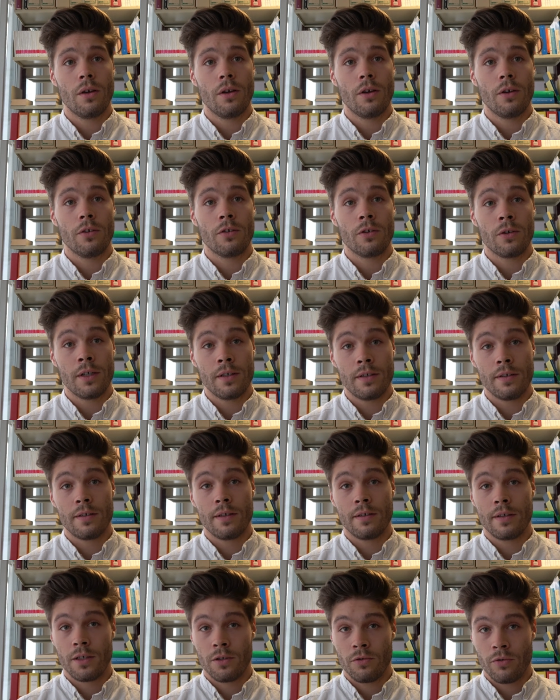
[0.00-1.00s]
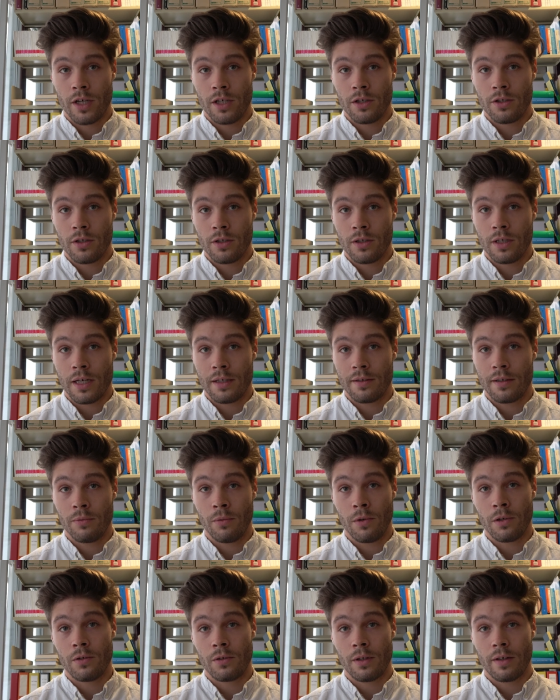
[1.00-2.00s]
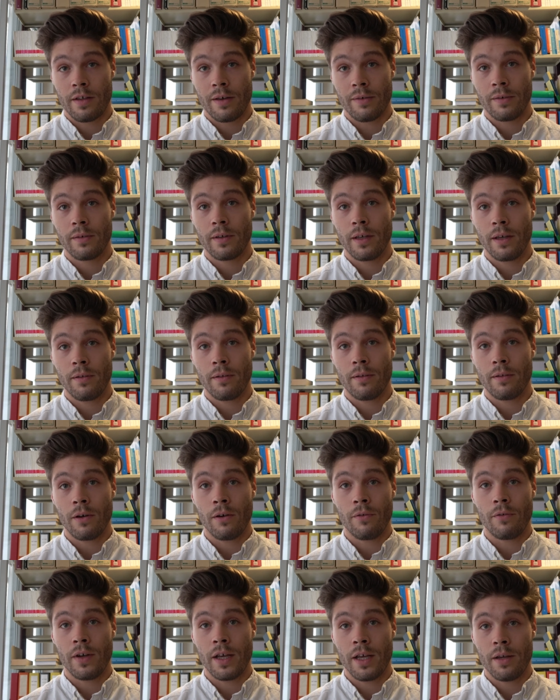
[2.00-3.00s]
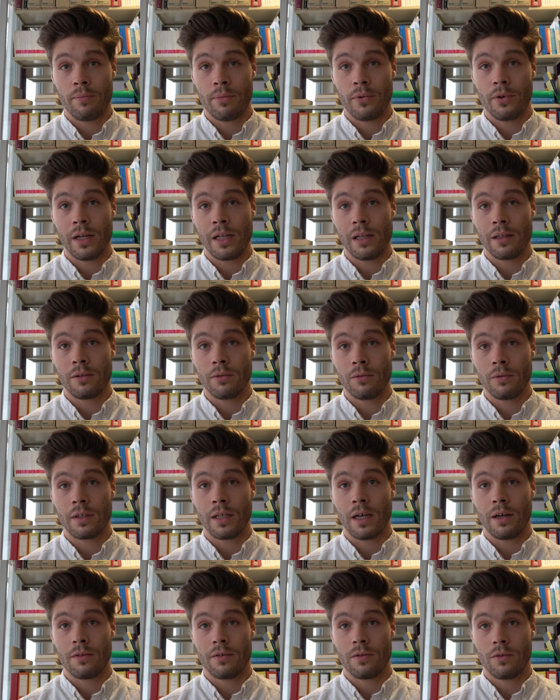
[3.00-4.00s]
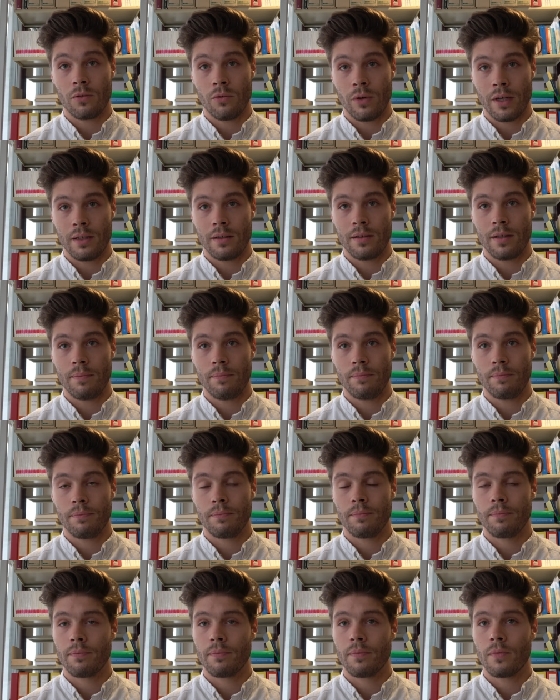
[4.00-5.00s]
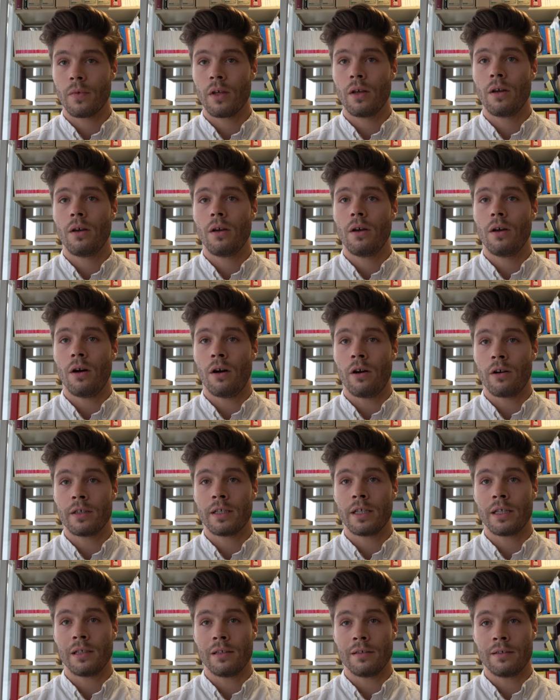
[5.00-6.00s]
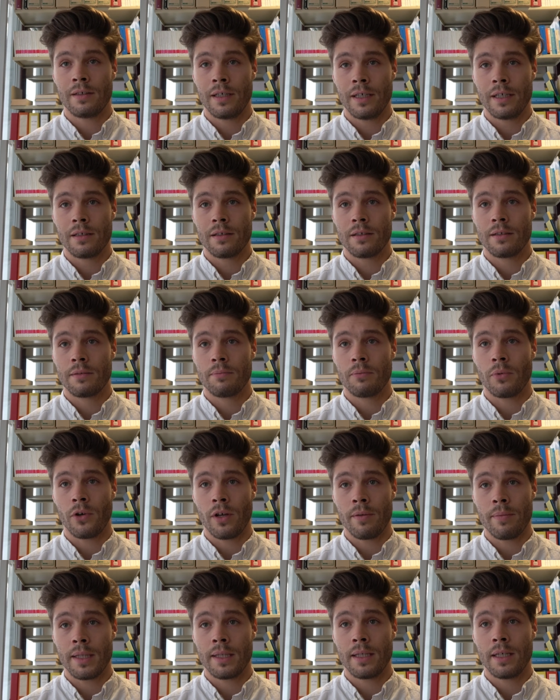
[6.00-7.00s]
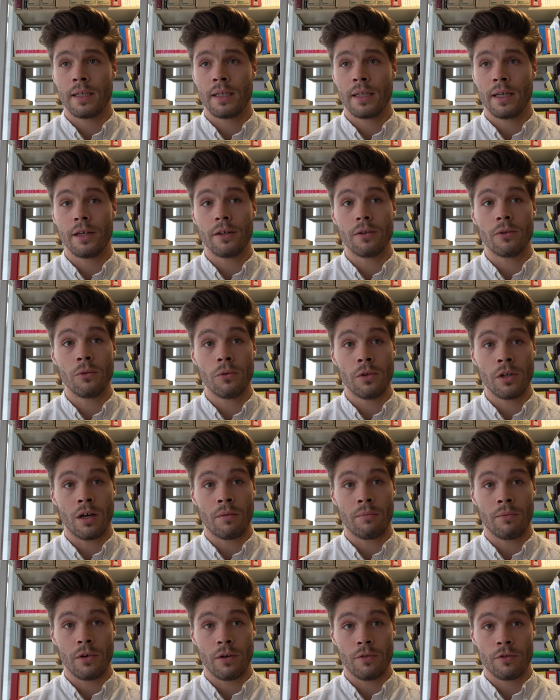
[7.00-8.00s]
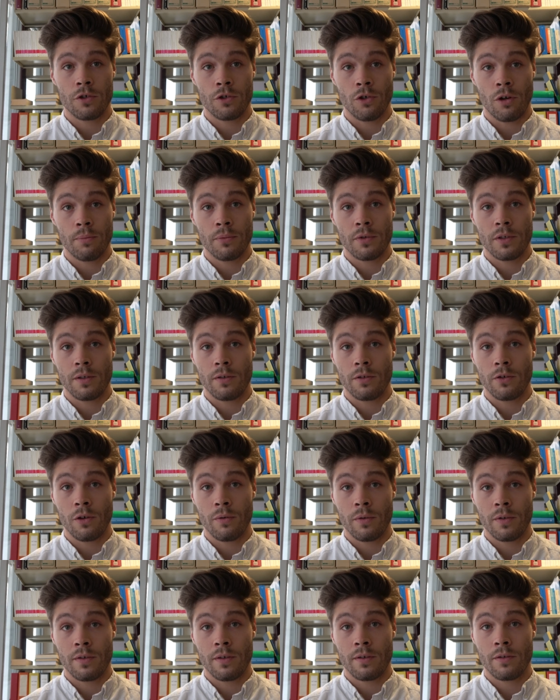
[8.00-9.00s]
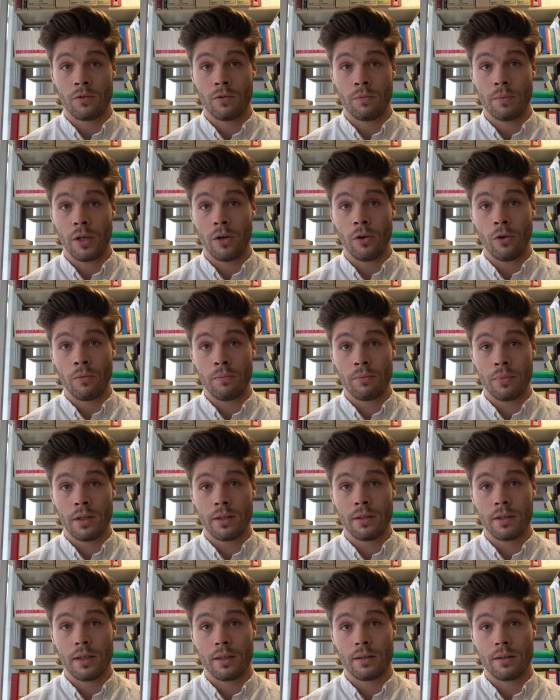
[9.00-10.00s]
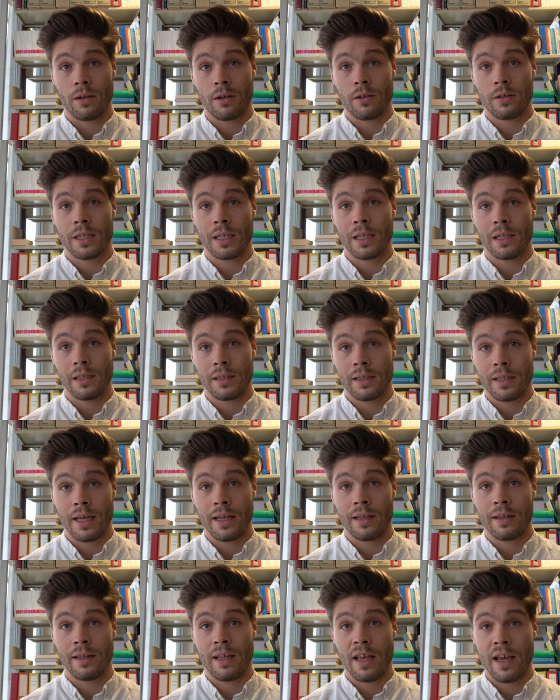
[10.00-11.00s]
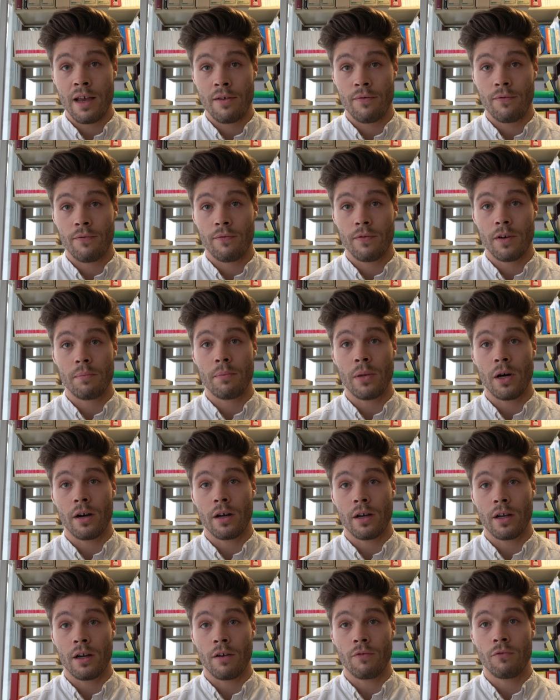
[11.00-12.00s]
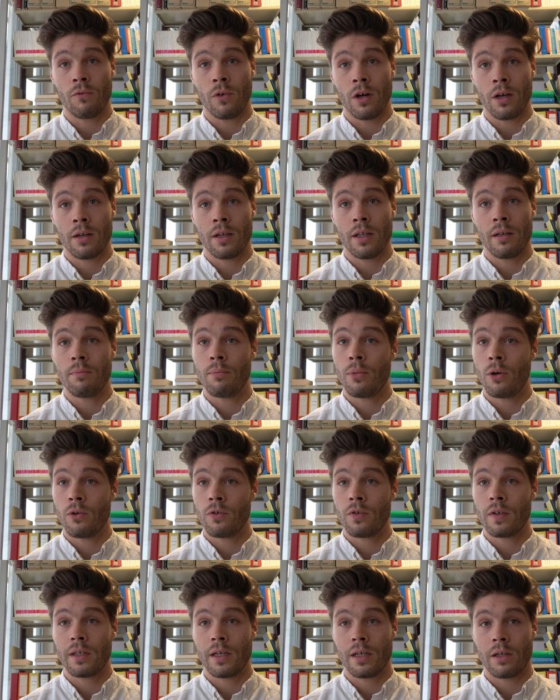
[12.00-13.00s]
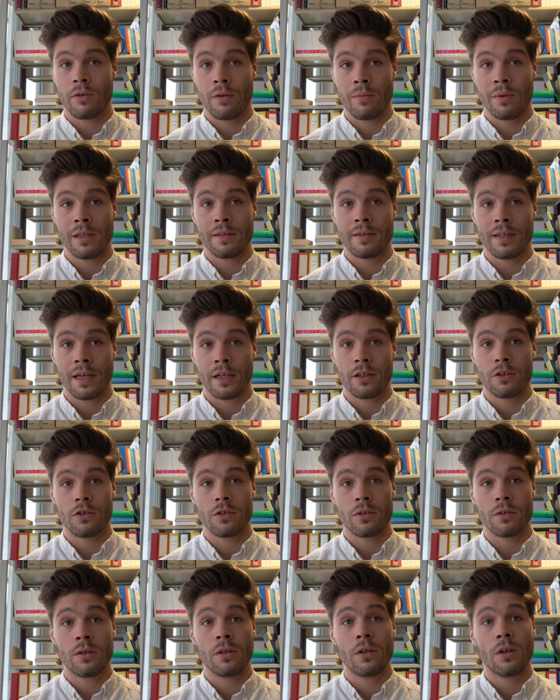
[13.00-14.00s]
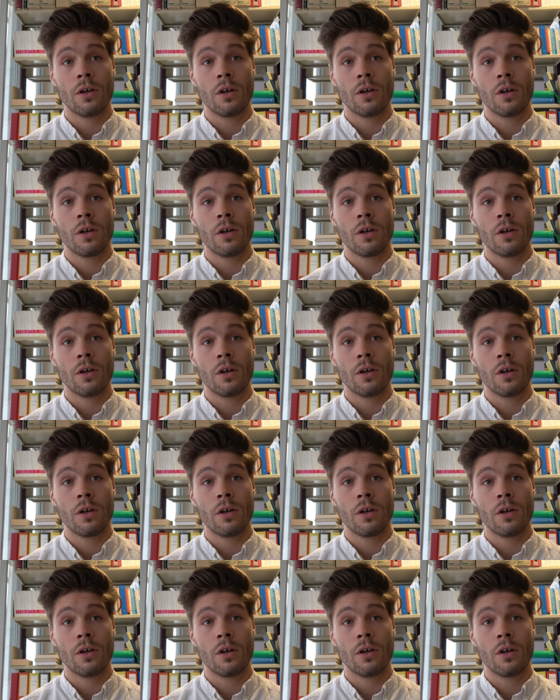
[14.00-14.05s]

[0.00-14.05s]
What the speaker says: So this is the situation as it was on the 17th of April 2020. Article 6 prohibiting a good number of shops and services to be open, and Article 10F Paragraph 1 imposing a criminal sanction